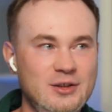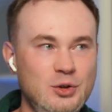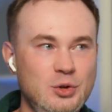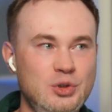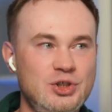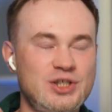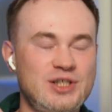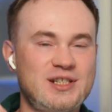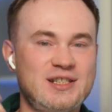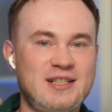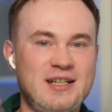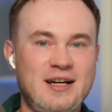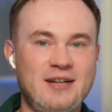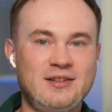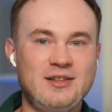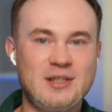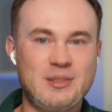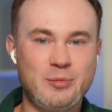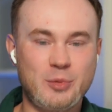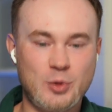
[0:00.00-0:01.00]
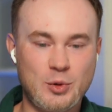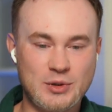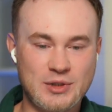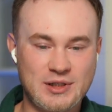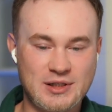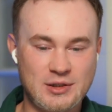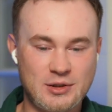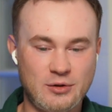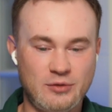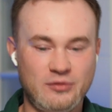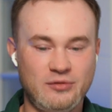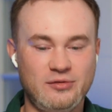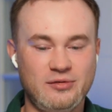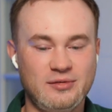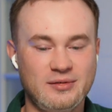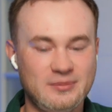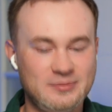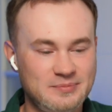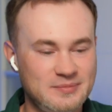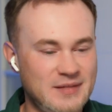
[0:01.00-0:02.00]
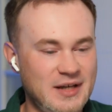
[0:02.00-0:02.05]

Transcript: you just start this process of,